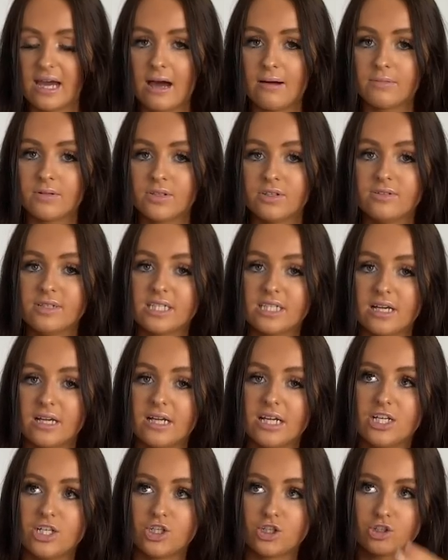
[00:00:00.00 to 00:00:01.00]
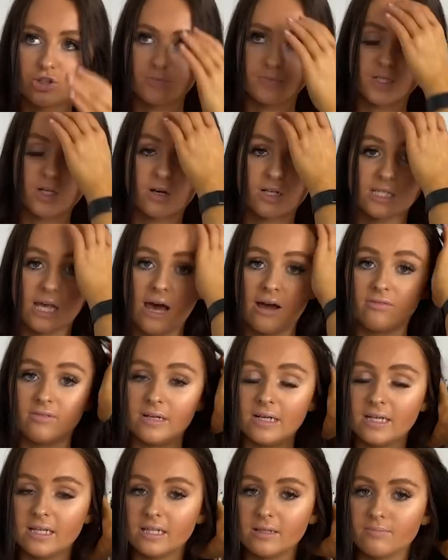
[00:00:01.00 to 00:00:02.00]
I'm going to return it just because I
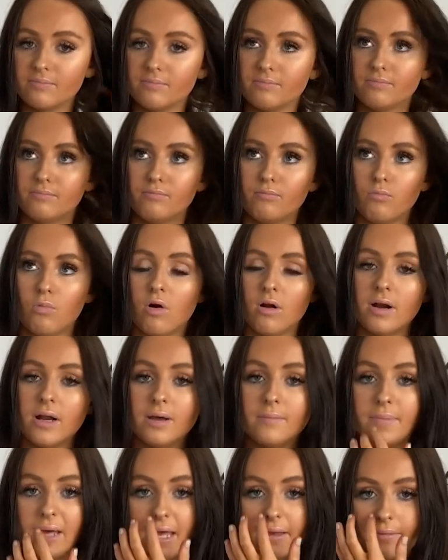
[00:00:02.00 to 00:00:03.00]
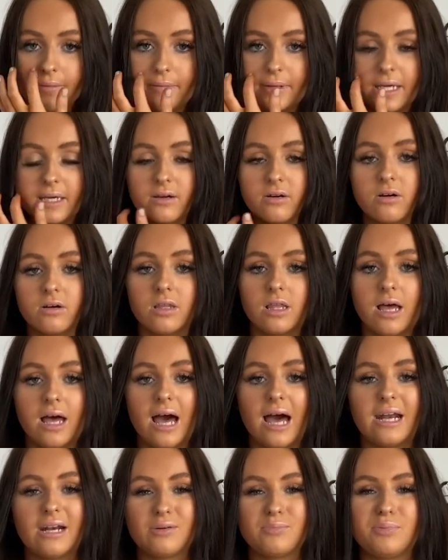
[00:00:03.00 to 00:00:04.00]
really want a baby pink colour,
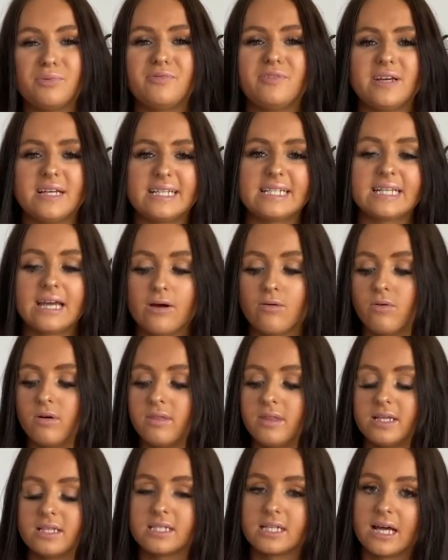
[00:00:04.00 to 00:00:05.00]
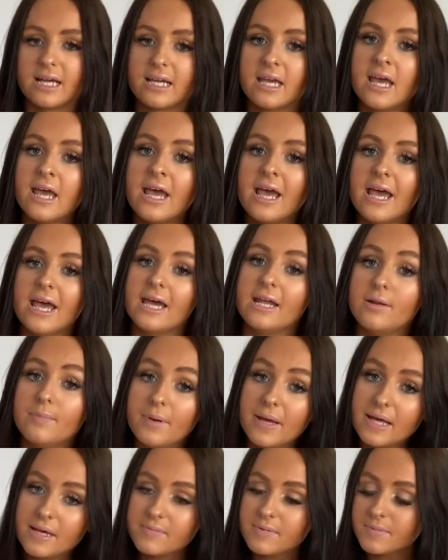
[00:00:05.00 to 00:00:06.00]
and I'd prefer to get one that's like in a
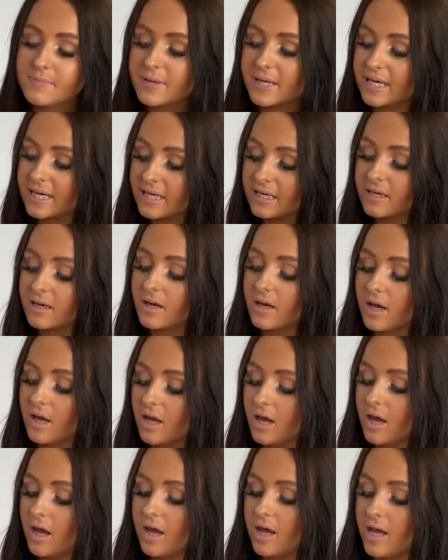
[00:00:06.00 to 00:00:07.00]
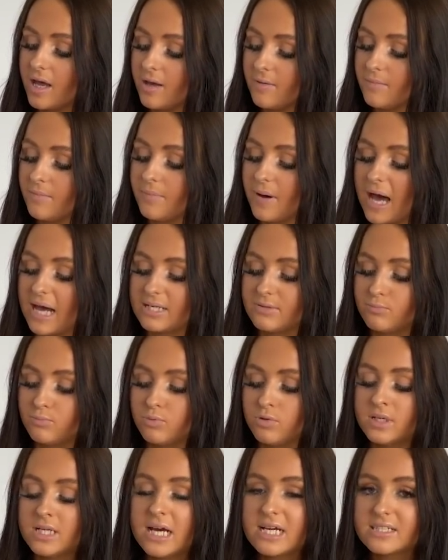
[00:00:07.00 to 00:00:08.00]
baby pink. But I
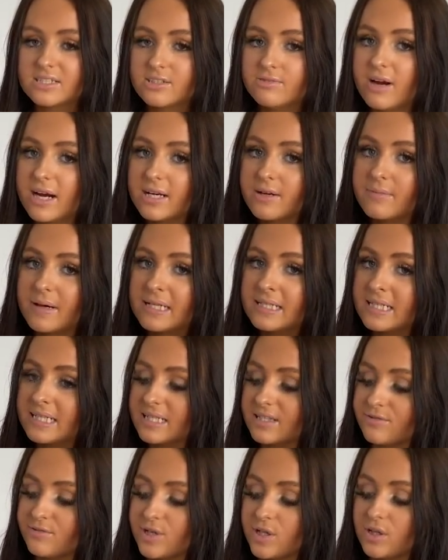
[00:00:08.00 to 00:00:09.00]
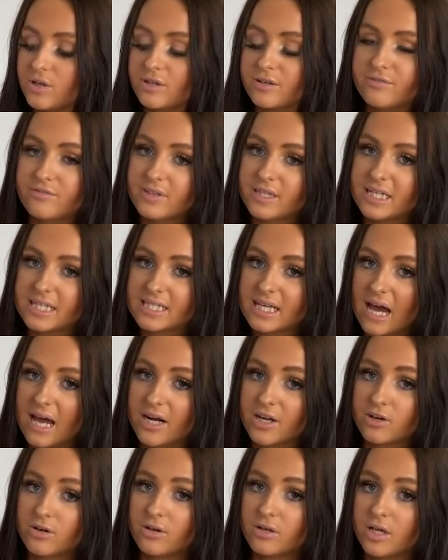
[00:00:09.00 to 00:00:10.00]
would actually recommend this if you're looking for this kind
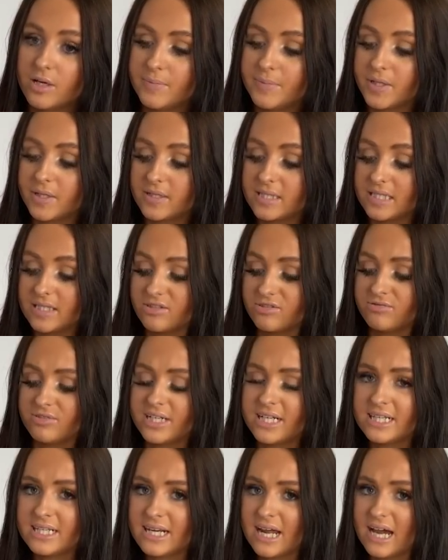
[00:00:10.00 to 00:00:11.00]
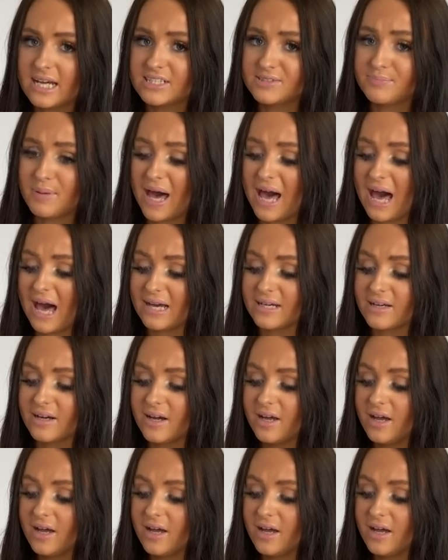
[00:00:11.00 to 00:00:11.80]
of colour, because it's a really nice bag.